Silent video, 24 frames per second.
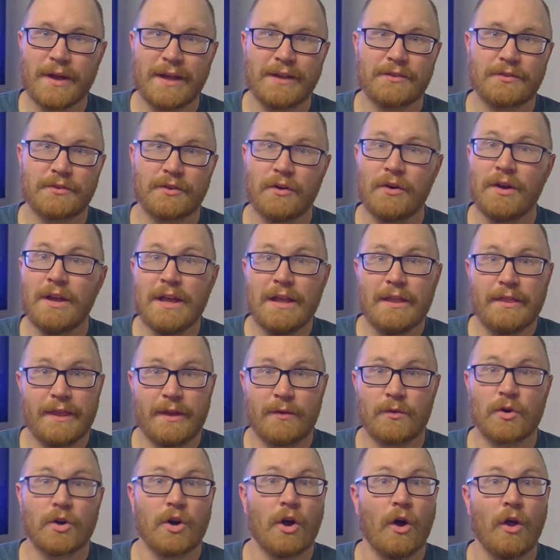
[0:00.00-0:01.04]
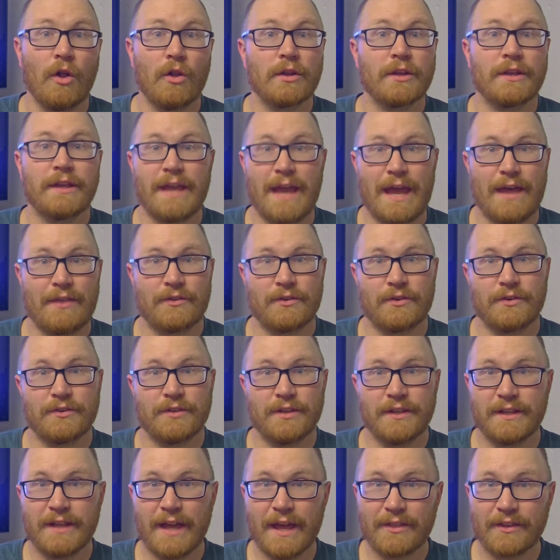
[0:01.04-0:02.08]
and so they were all gathered
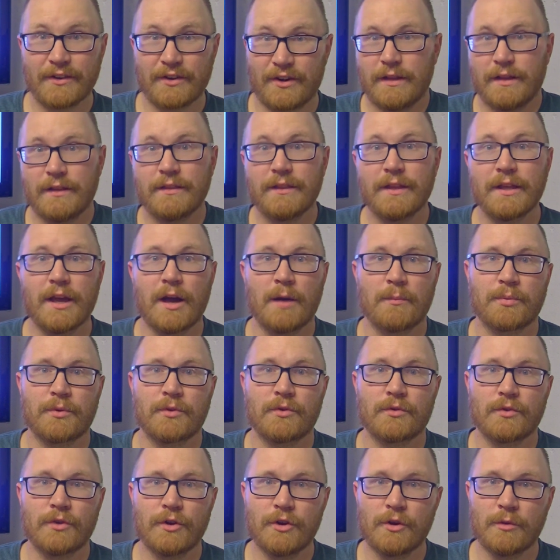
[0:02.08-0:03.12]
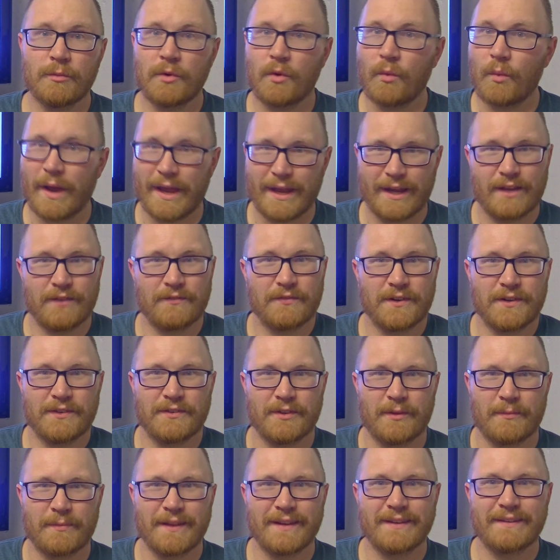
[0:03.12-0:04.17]
together in the upper room waiting for
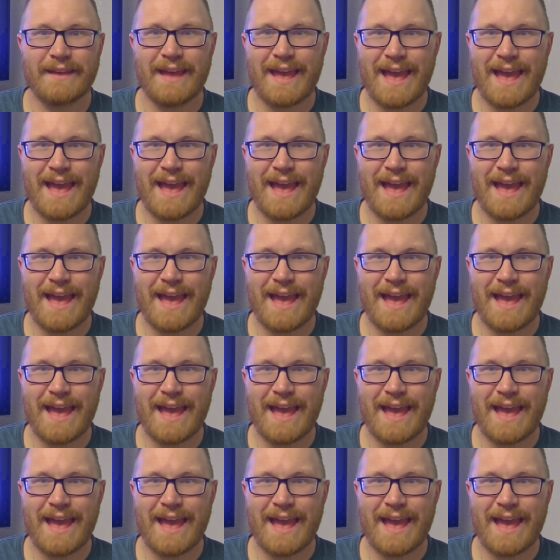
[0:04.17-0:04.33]
something to